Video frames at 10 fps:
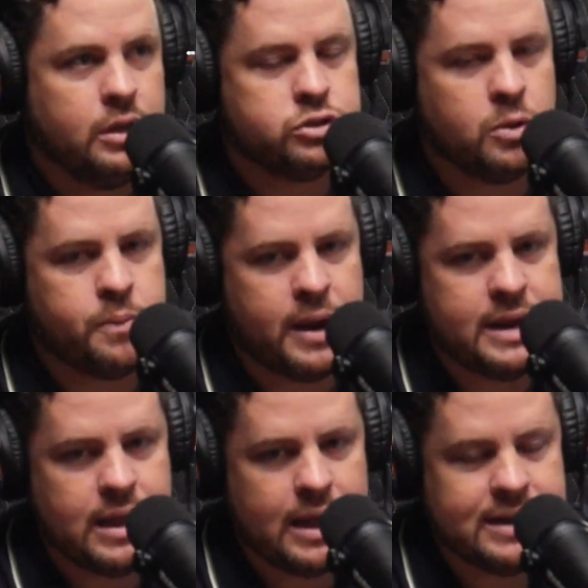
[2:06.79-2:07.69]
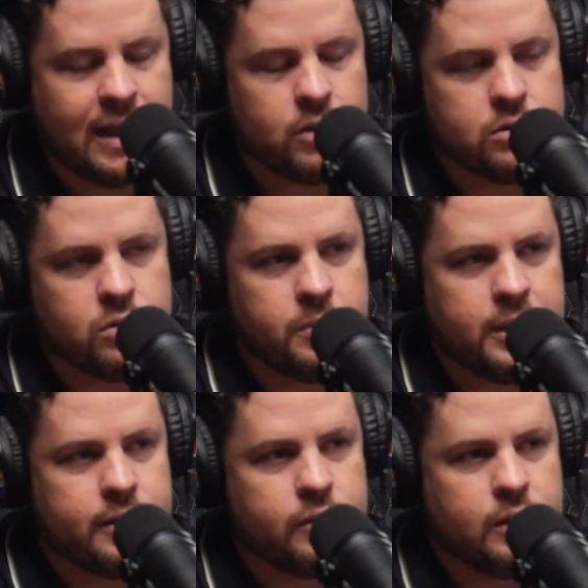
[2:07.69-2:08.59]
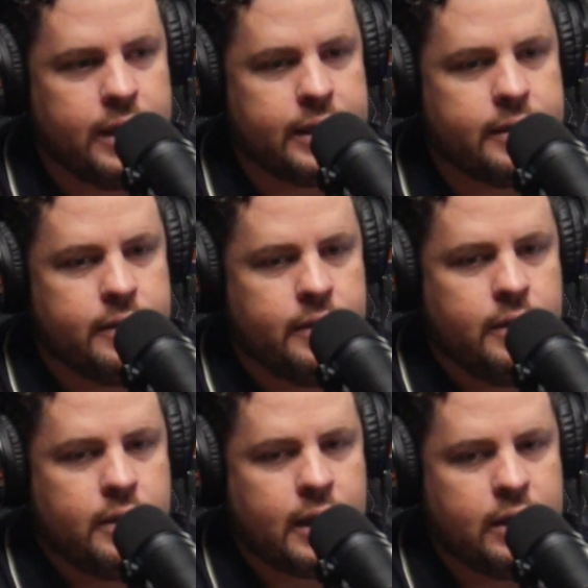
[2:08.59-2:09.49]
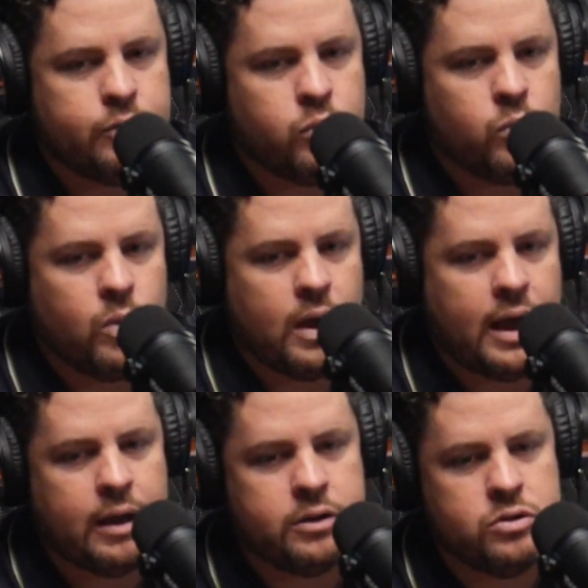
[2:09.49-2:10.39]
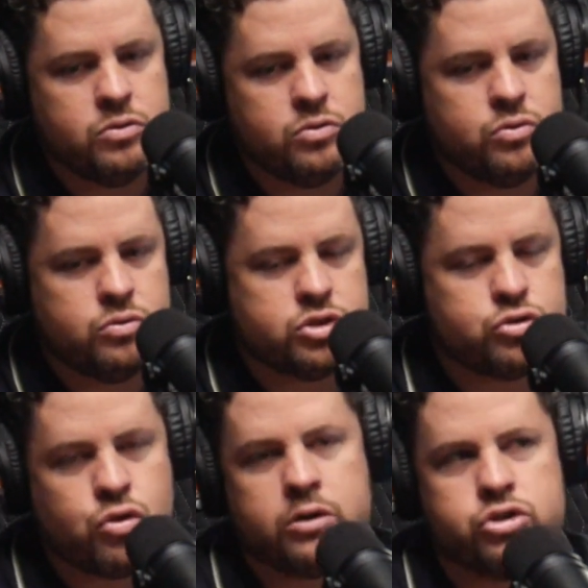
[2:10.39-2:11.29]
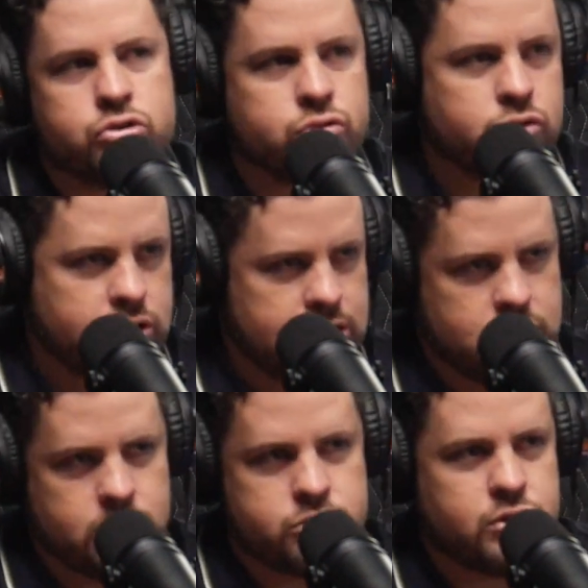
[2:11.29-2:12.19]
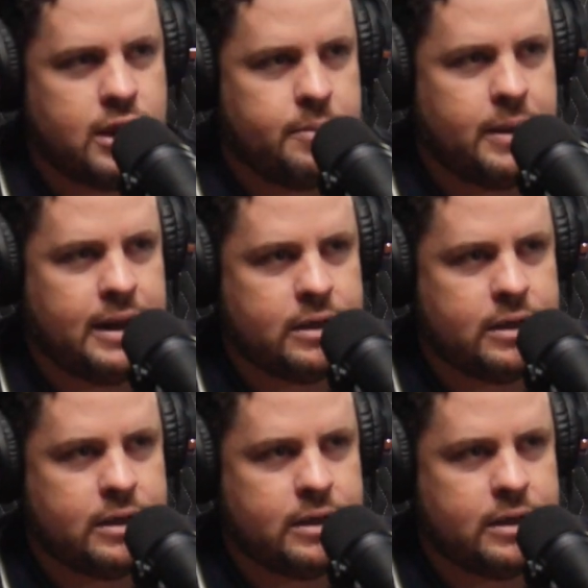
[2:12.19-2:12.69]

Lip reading: So break that down a little bit. Like, kind of how do you structure a lead nurture campaign?